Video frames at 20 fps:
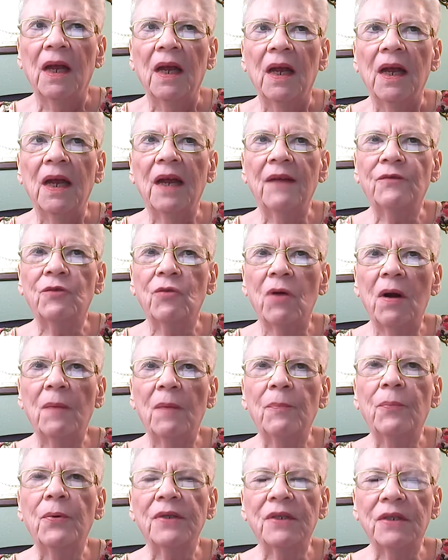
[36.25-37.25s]
if
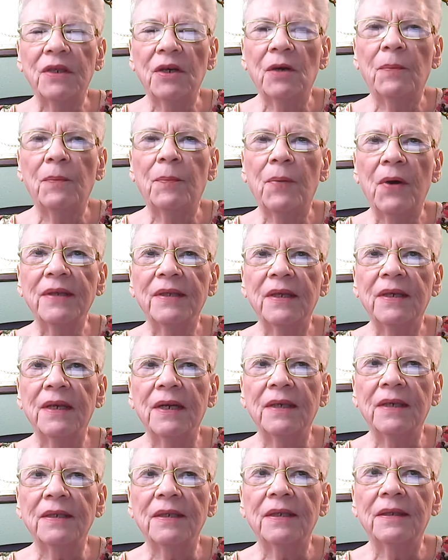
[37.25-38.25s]
Trump was still
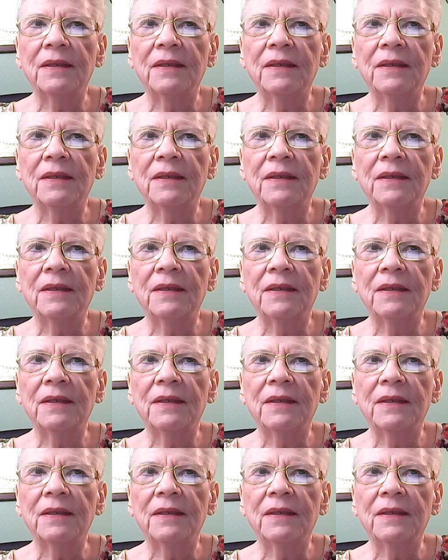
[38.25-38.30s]
president?